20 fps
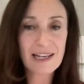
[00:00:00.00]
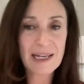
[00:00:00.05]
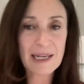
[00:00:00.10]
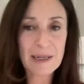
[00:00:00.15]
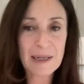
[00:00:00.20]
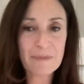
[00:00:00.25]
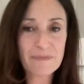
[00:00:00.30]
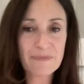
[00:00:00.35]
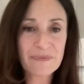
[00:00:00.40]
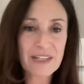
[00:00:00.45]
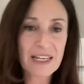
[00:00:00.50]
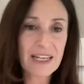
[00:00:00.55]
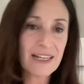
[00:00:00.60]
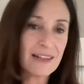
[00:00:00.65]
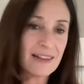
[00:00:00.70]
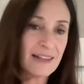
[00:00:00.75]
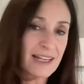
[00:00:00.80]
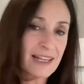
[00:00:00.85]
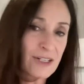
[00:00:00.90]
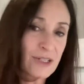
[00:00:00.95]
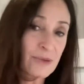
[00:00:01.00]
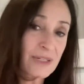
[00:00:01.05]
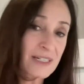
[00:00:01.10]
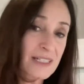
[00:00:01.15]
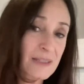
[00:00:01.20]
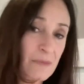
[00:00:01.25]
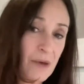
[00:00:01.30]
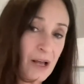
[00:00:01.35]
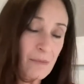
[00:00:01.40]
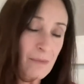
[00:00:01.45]
Um, and they do it in
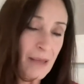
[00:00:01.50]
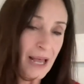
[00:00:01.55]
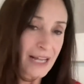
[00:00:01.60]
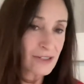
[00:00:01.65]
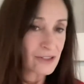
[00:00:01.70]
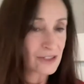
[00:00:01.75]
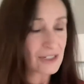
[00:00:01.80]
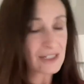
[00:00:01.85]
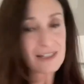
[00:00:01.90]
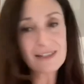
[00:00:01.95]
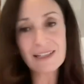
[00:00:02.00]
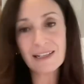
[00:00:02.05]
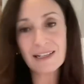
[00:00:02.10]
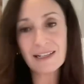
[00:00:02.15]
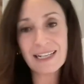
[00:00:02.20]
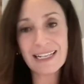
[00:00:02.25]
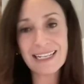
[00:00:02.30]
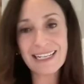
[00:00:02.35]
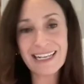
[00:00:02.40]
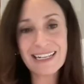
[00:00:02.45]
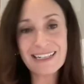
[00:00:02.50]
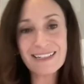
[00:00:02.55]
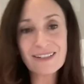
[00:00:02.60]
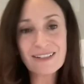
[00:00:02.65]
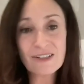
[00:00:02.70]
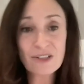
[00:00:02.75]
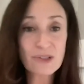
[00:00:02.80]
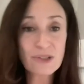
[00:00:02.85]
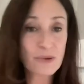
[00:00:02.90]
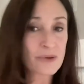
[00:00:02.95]
small batches, and then they get it
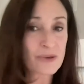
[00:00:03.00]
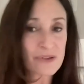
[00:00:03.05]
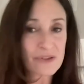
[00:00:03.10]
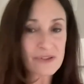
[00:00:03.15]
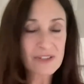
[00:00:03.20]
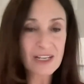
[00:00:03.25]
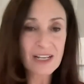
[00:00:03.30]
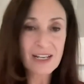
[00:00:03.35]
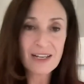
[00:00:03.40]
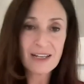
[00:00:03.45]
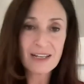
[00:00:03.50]
to stores